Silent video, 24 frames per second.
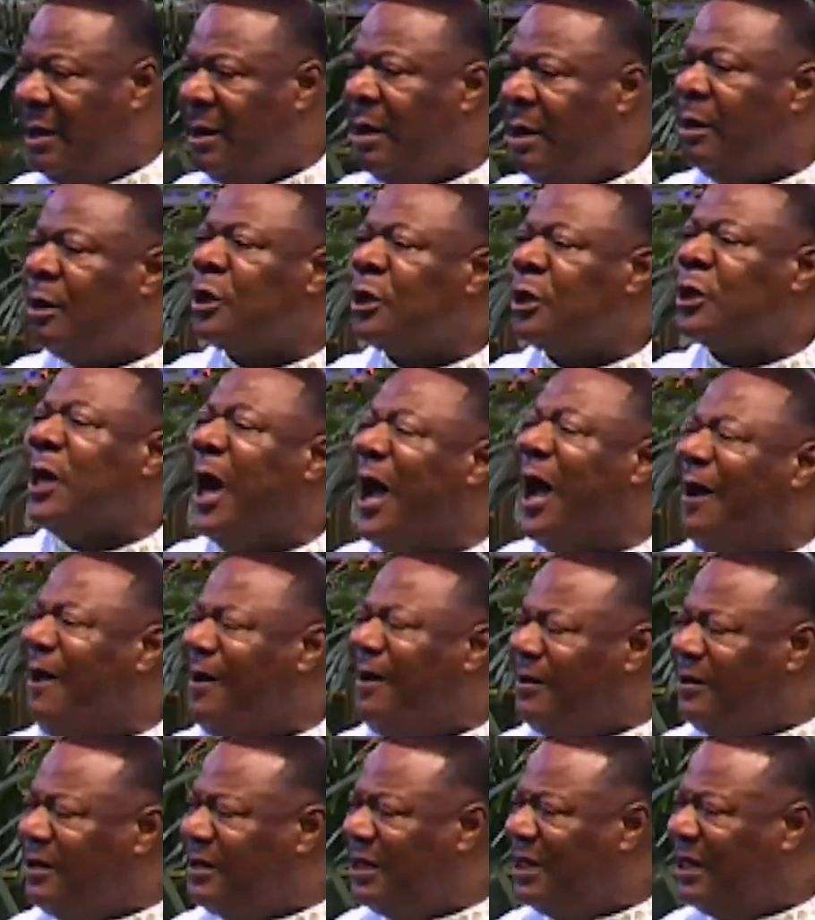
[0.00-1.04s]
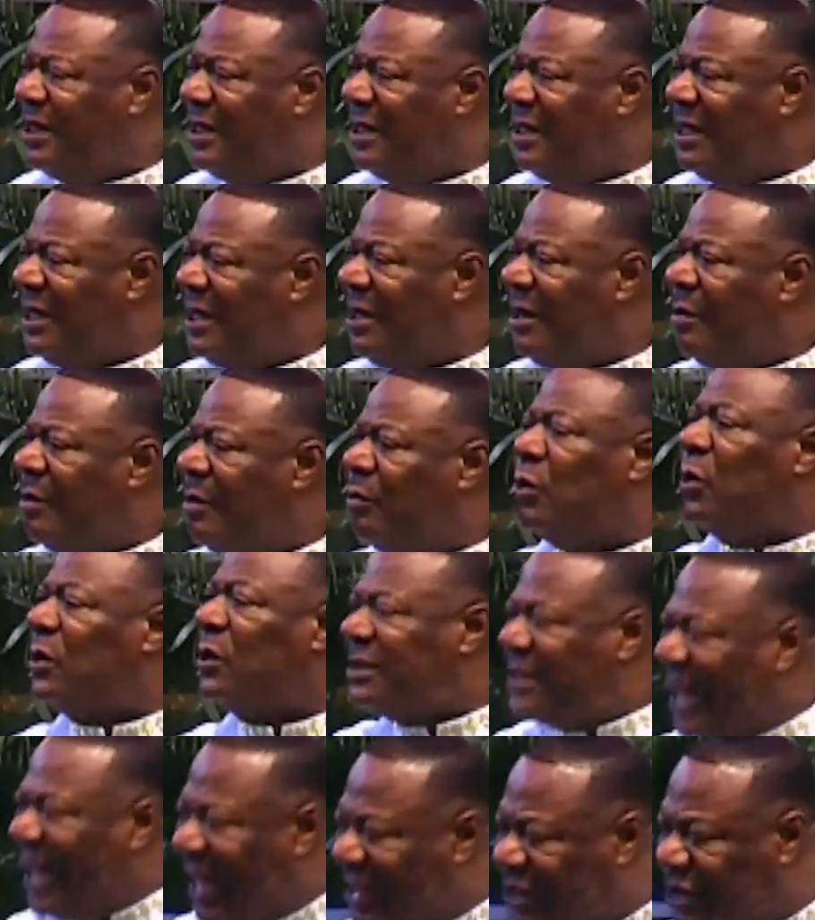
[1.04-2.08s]
God will
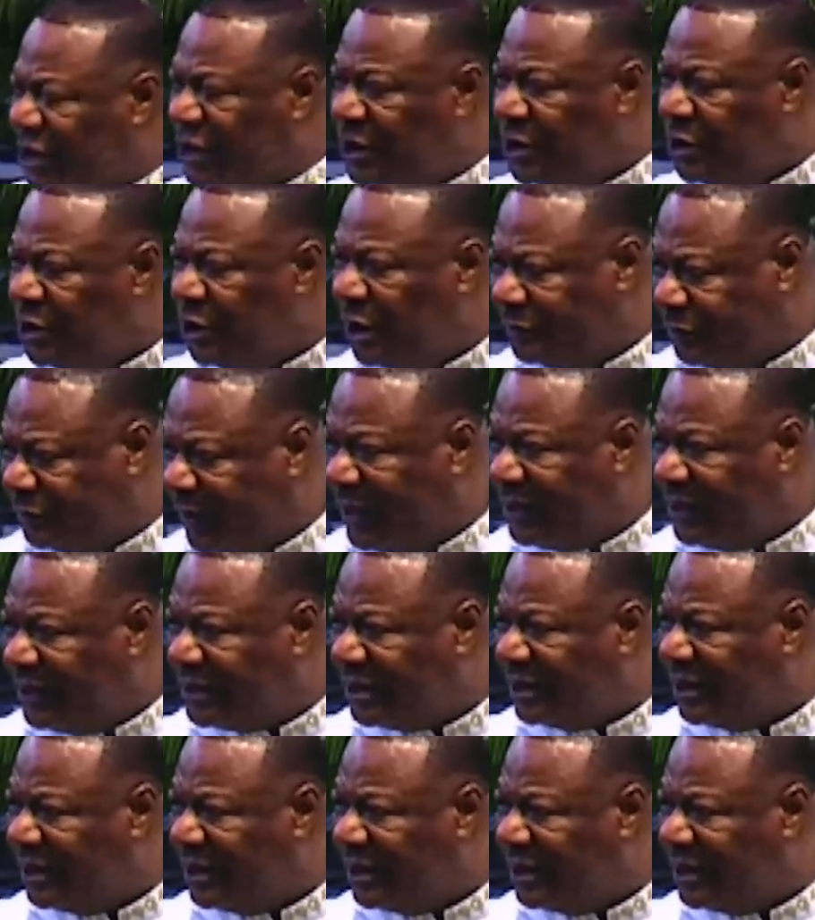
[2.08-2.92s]
test your faith,